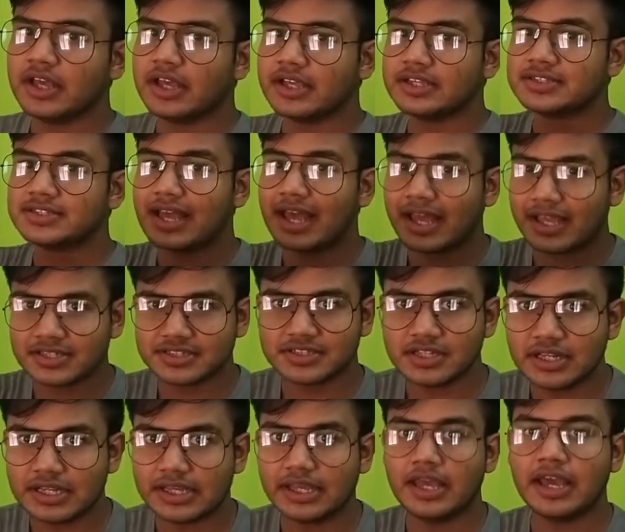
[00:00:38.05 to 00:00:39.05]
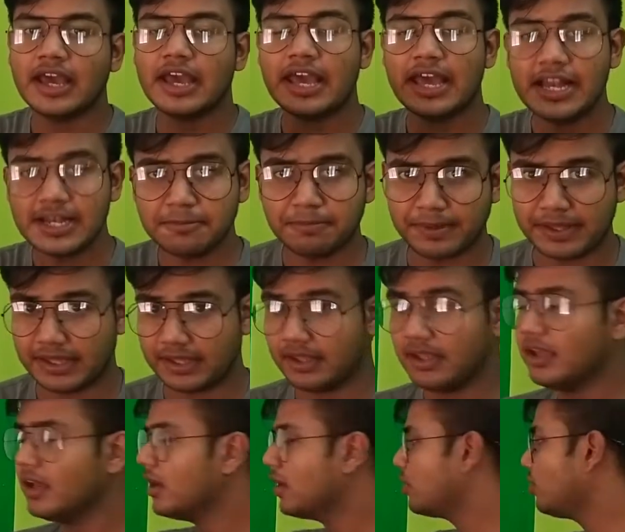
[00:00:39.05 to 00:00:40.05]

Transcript: is actually helping to